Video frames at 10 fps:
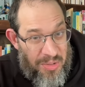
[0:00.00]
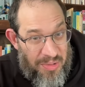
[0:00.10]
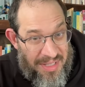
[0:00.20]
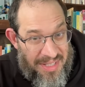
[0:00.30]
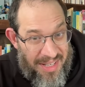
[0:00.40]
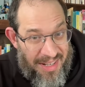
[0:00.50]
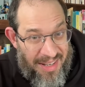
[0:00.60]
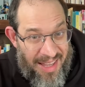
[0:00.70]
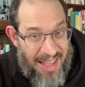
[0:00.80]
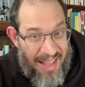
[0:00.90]
drinks in
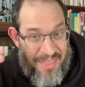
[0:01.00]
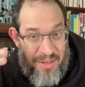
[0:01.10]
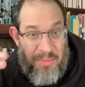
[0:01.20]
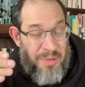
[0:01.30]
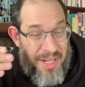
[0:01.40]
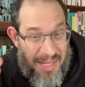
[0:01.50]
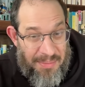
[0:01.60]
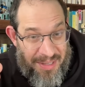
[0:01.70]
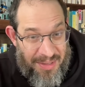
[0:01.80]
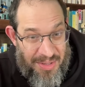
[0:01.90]
and they're complaining
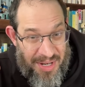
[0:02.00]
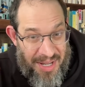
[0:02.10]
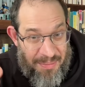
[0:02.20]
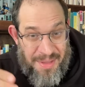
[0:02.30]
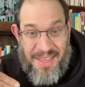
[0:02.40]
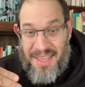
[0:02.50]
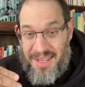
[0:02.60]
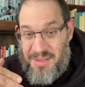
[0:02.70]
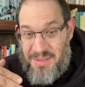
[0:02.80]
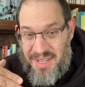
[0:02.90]
about their job,
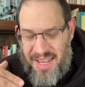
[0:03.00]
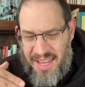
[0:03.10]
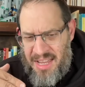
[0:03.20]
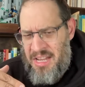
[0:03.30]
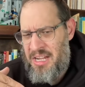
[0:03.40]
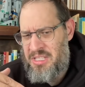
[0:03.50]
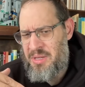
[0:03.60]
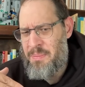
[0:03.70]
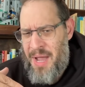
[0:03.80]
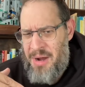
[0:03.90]
and you say, it's
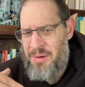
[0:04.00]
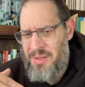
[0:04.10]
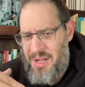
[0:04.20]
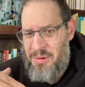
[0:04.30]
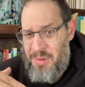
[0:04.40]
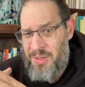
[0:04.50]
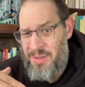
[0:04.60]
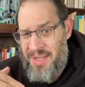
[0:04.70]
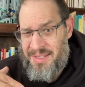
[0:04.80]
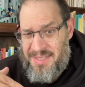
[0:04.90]
a power law world,
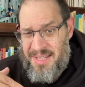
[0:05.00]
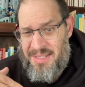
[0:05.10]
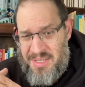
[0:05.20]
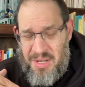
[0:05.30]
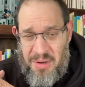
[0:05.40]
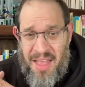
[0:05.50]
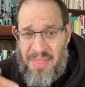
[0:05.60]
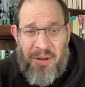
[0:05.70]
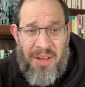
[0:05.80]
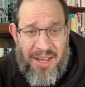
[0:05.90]
Nate said so,
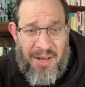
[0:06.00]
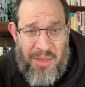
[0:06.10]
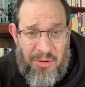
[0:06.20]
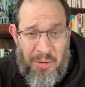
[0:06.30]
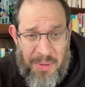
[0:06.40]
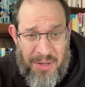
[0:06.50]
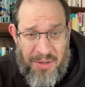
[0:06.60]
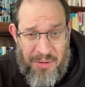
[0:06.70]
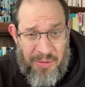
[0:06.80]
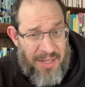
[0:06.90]
they're not going to throw a beer in
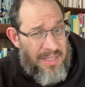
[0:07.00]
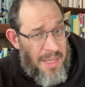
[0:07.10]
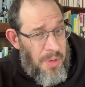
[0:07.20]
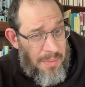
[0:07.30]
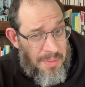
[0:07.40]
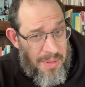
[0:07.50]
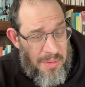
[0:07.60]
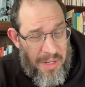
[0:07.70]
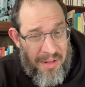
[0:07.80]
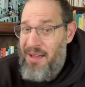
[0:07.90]
your face. They probably
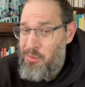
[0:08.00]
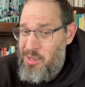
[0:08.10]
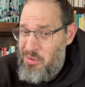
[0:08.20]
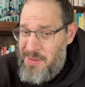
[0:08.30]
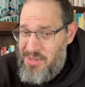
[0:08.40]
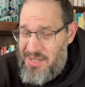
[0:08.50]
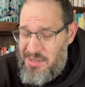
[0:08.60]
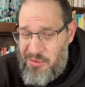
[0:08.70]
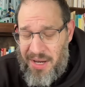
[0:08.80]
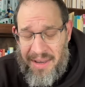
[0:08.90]
will, which would be
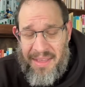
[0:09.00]
justified.